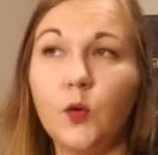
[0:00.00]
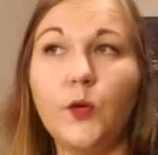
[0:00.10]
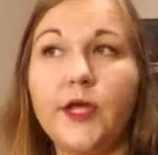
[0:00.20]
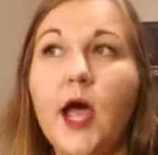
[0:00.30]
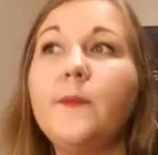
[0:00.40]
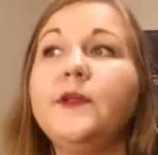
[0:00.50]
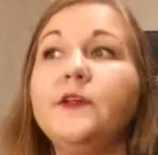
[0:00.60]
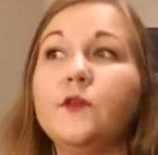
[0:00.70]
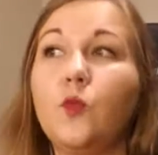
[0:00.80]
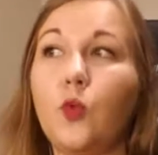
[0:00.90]
we come
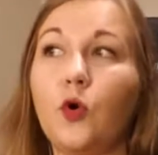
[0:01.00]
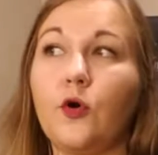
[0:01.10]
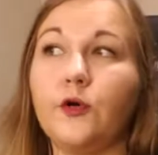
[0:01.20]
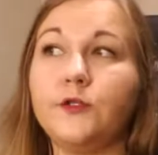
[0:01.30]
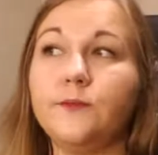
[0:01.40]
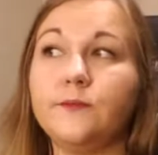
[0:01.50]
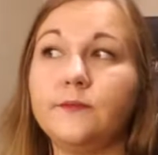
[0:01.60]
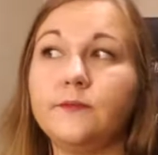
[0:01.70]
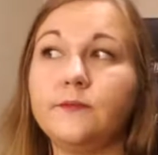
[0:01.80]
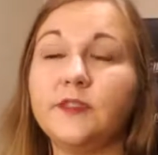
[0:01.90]
into the world
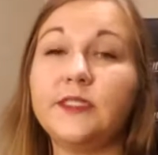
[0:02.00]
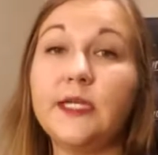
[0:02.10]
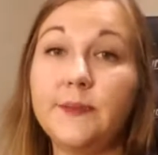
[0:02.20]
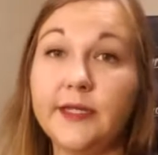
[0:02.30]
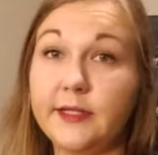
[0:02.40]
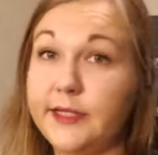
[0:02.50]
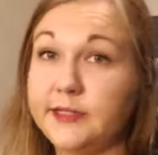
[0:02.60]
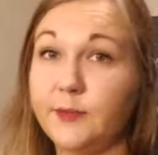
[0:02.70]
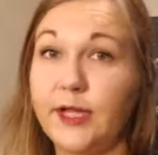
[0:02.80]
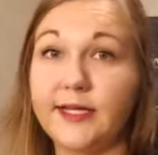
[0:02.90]
seemingly as
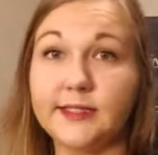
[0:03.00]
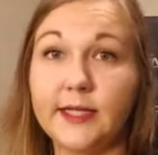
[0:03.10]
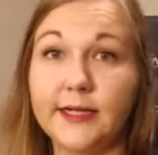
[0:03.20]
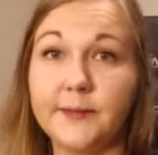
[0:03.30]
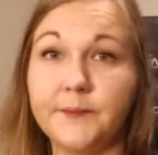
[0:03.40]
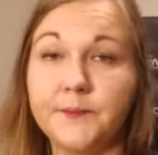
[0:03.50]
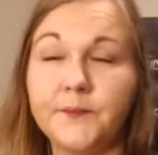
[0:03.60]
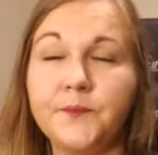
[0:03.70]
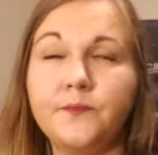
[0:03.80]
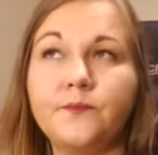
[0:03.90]
a blank slate.
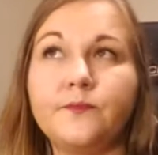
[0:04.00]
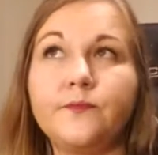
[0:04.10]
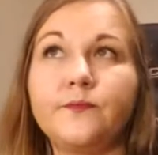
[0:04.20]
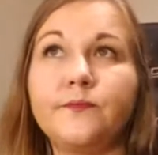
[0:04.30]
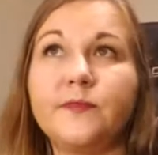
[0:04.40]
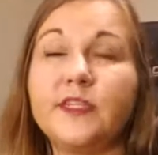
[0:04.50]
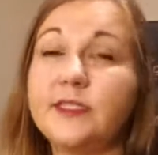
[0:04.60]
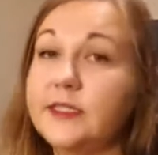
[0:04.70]
This